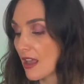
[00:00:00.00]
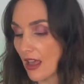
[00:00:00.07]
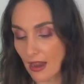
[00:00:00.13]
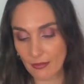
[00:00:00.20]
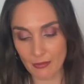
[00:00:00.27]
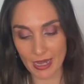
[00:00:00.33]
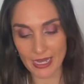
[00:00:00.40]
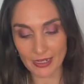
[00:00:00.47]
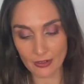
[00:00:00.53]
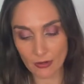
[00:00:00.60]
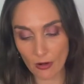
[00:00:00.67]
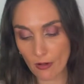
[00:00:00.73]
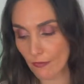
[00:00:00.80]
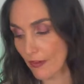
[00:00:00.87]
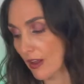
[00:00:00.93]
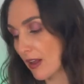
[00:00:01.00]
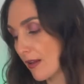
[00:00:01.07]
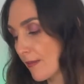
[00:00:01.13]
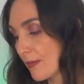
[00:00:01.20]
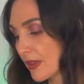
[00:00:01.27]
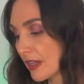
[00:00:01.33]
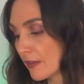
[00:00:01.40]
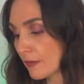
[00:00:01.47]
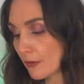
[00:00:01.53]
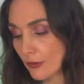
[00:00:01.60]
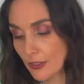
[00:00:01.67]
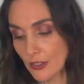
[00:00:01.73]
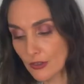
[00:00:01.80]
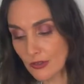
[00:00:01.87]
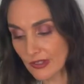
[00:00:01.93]
and make an offer for
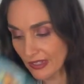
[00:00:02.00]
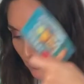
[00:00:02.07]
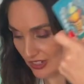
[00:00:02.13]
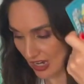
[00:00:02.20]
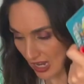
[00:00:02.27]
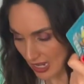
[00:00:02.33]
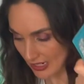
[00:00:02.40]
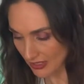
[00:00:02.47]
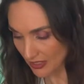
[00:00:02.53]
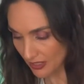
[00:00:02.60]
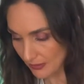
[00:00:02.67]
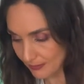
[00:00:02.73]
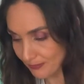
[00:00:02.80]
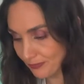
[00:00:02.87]
a new start,